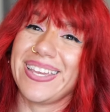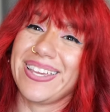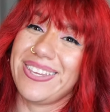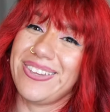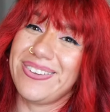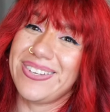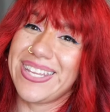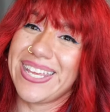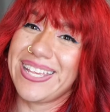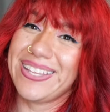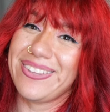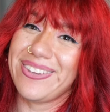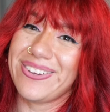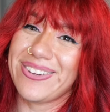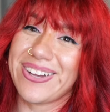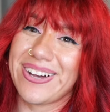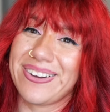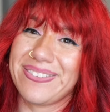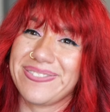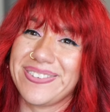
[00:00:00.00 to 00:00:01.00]
Thank you, Daniel
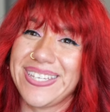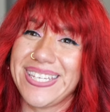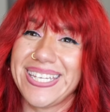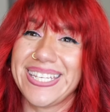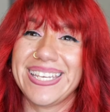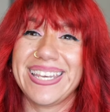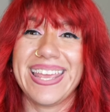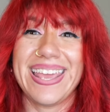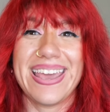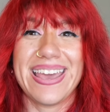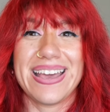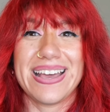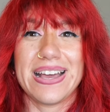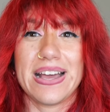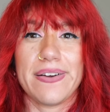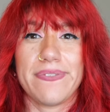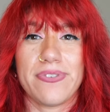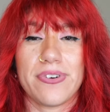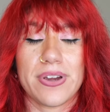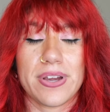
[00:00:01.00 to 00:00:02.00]
Coffeen,
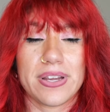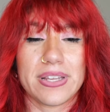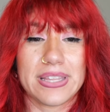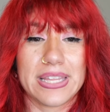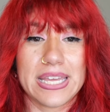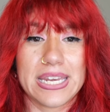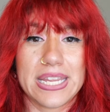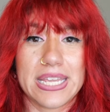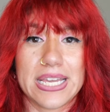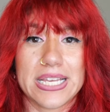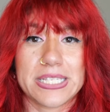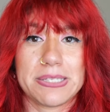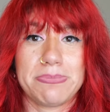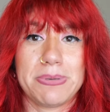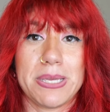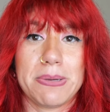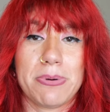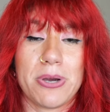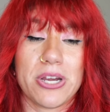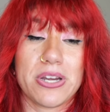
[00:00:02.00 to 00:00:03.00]
for letting us
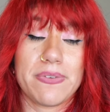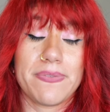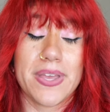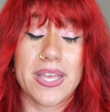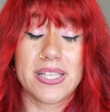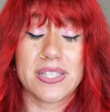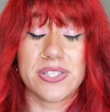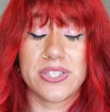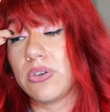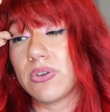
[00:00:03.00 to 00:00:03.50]
be a part of it.